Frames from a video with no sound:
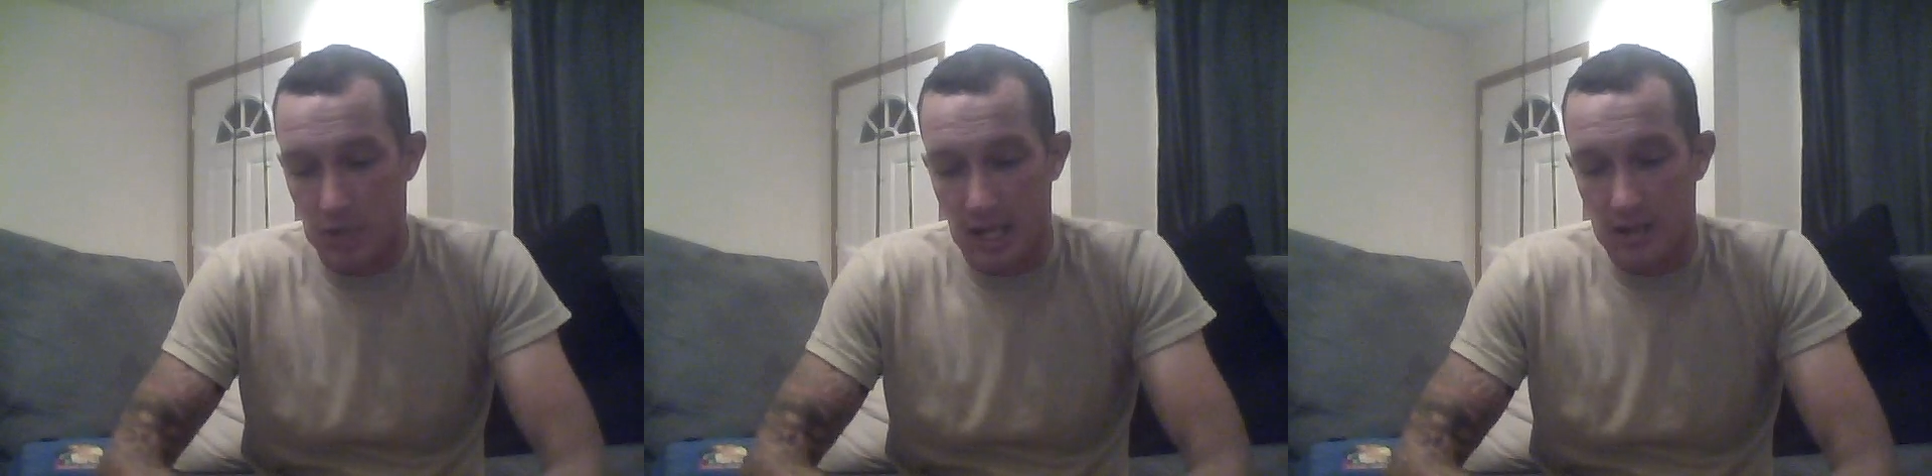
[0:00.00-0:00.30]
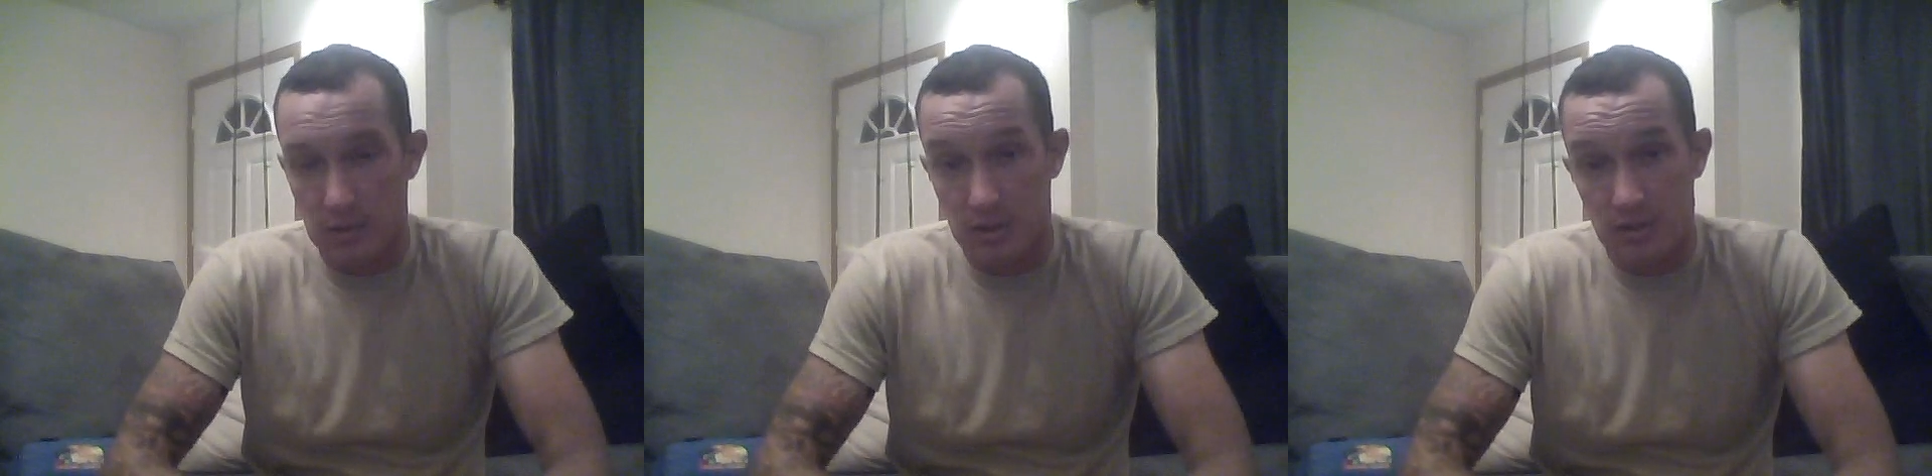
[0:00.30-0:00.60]

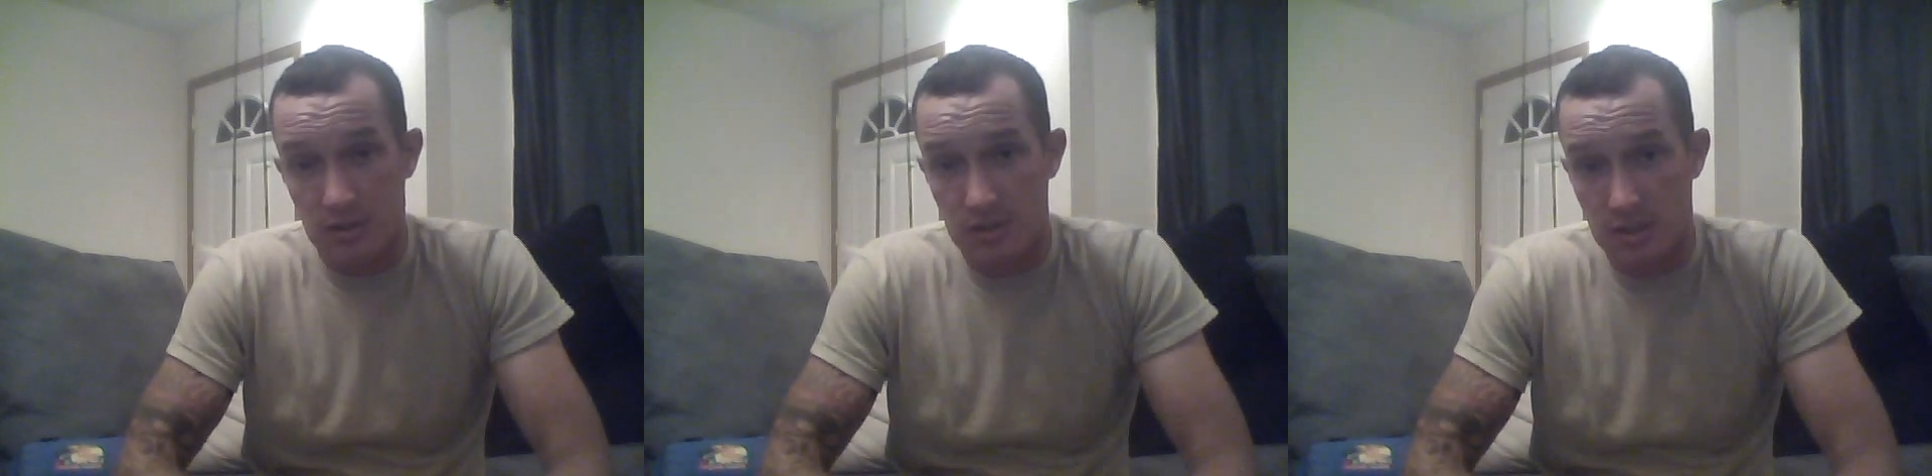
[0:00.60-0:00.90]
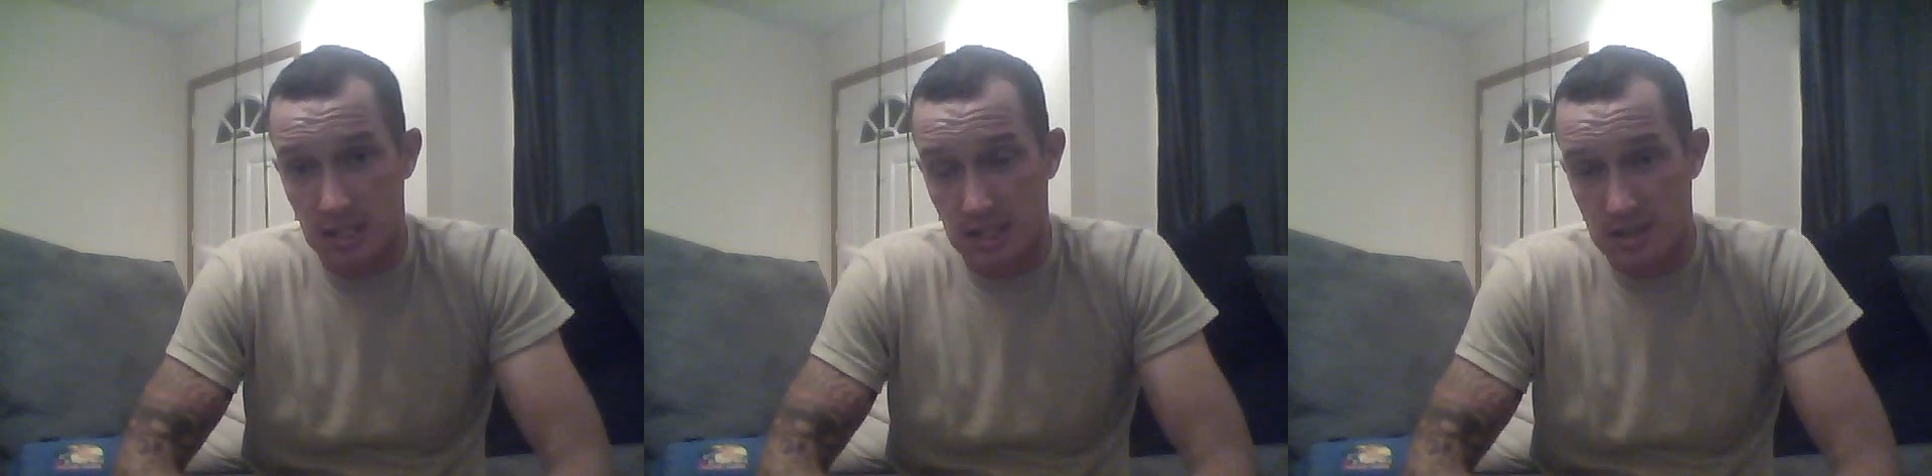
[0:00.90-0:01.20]
black ones.
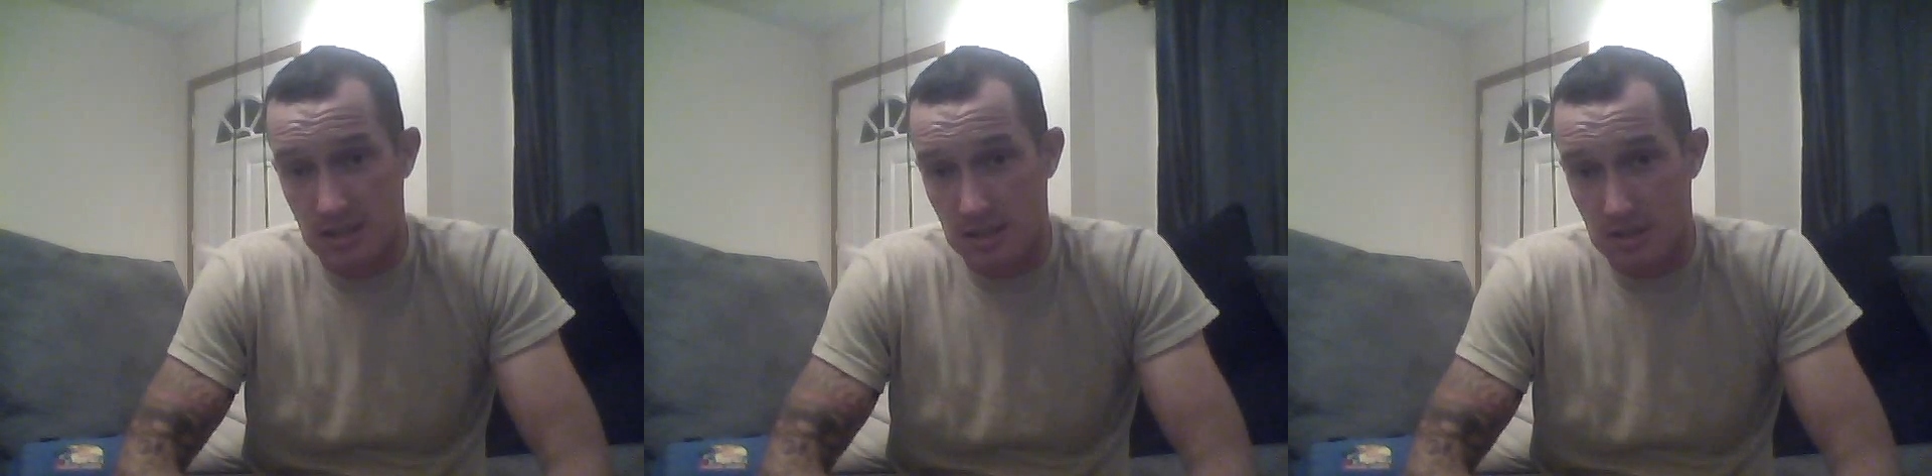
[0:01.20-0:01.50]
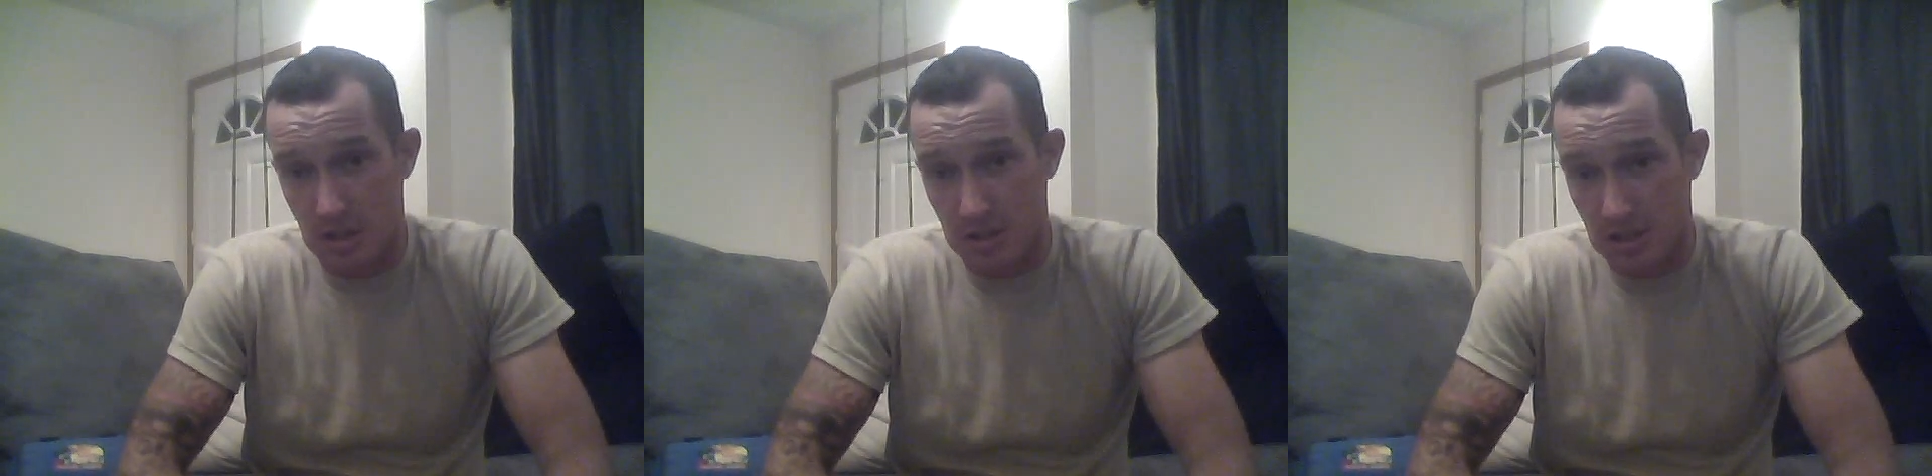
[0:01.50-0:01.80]
Like I
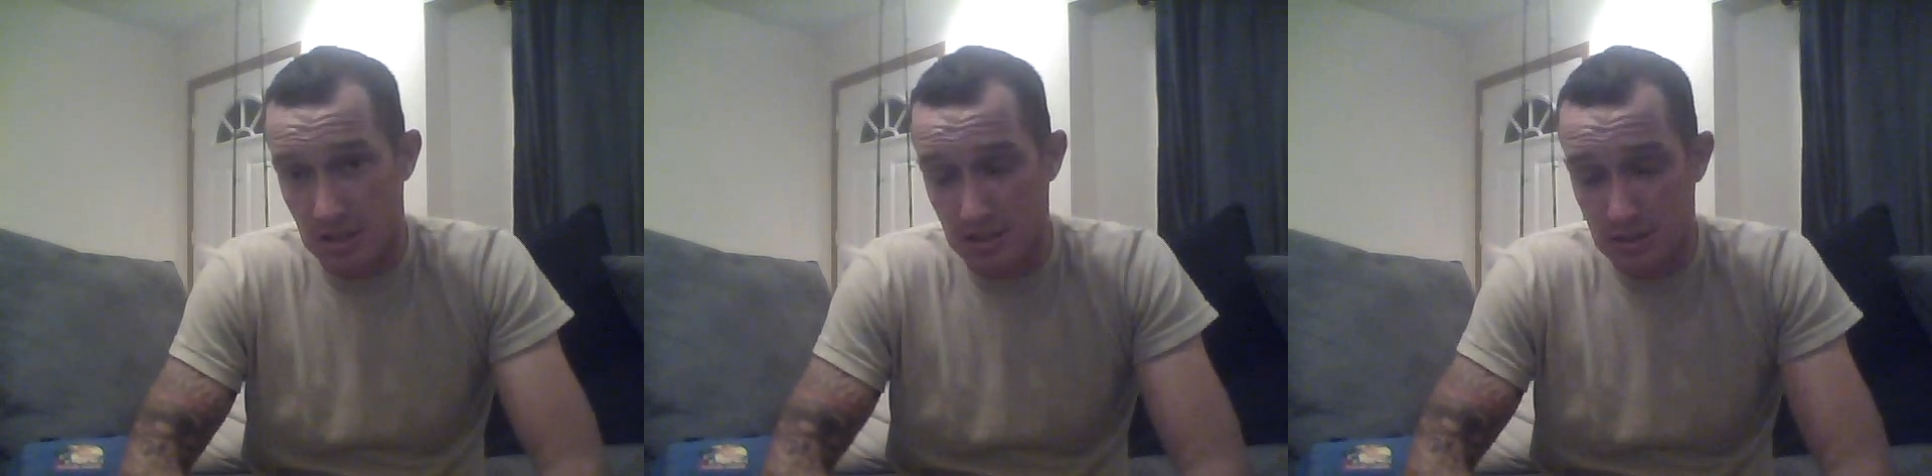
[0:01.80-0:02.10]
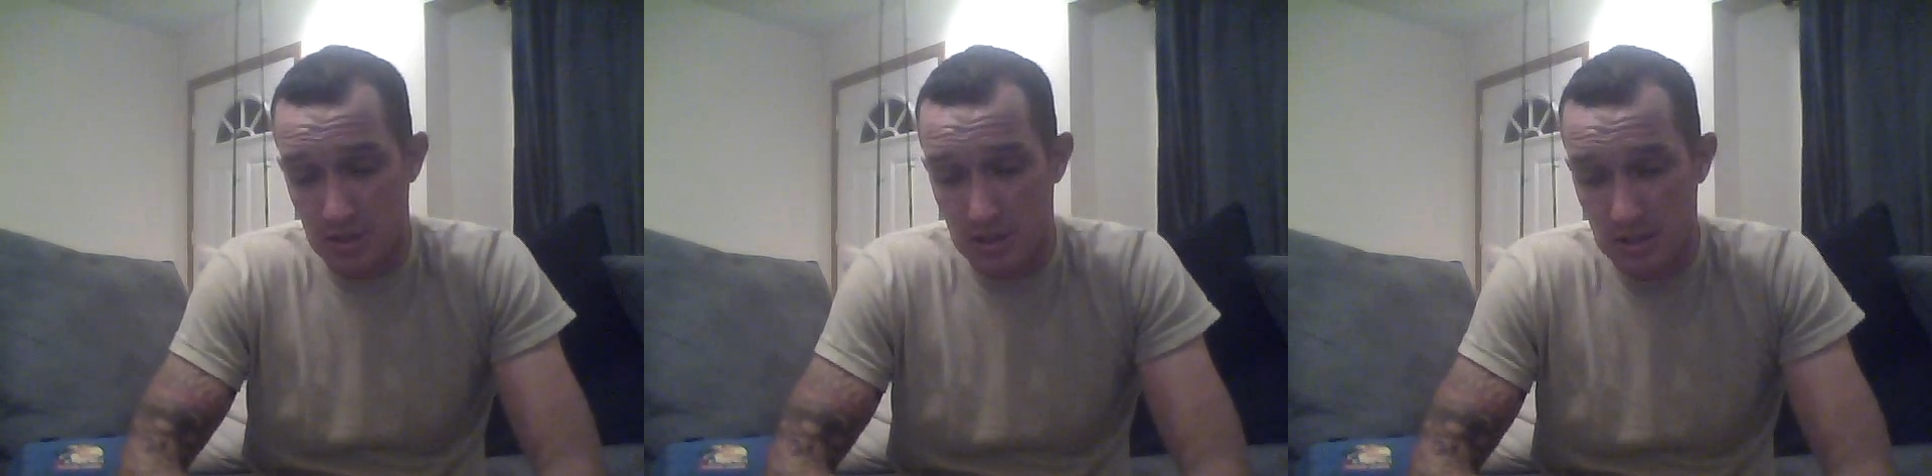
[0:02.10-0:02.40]
said, dark
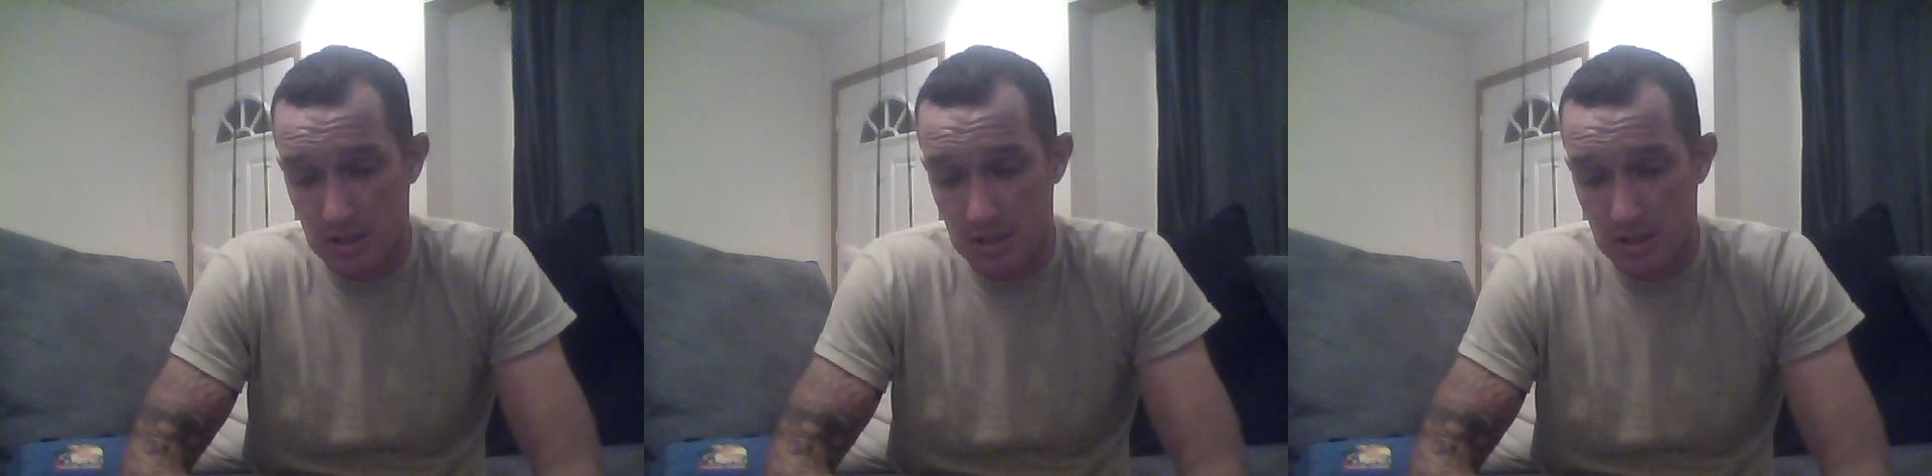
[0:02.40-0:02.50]
colors.